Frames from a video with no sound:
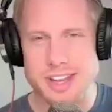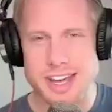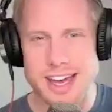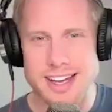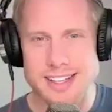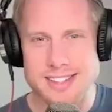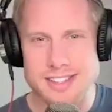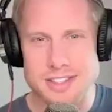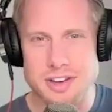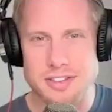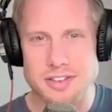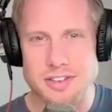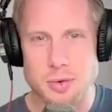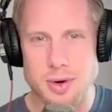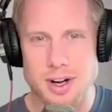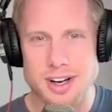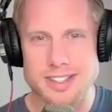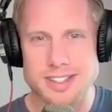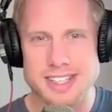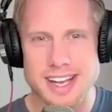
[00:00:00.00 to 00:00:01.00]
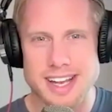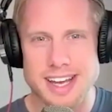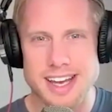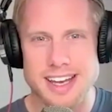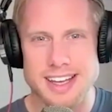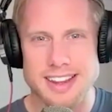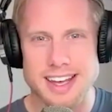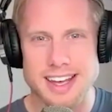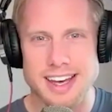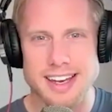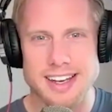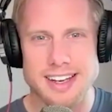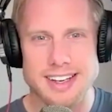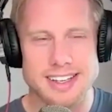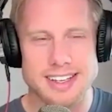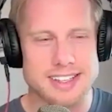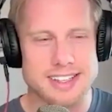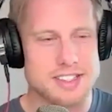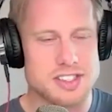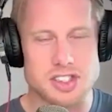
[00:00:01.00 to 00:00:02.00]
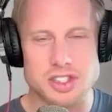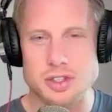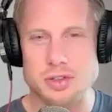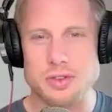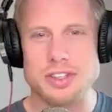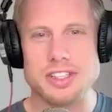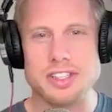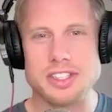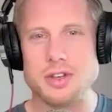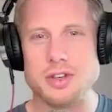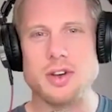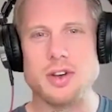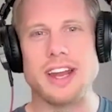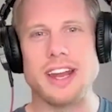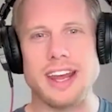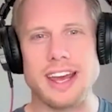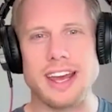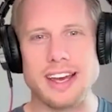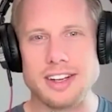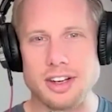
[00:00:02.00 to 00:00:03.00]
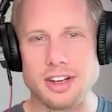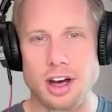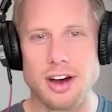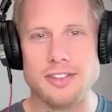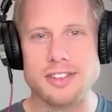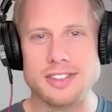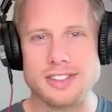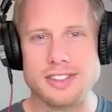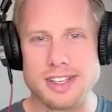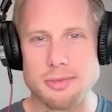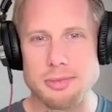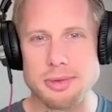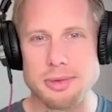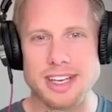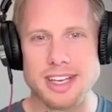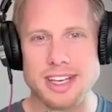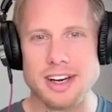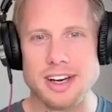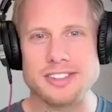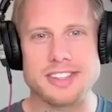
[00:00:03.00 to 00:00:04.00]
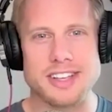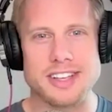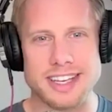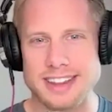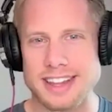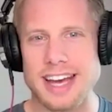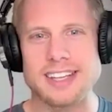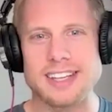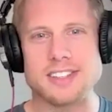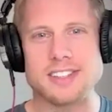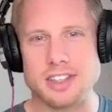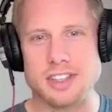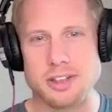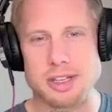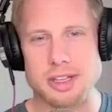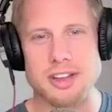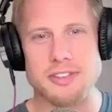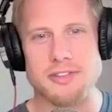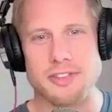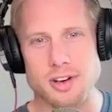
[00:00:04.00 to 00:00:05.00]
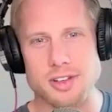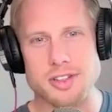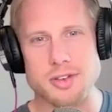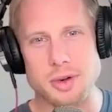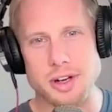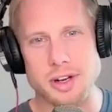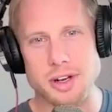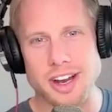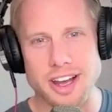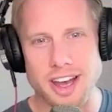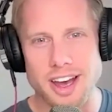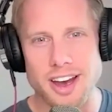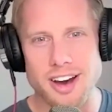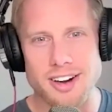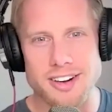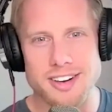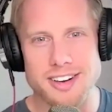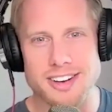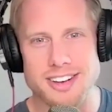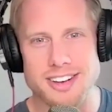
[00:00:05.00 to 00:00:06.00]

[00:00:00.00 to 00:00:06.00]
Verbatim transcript: or the hats that you have to wear today that as soon as you can hand it off to somebody else, like that's going to be the first one to go.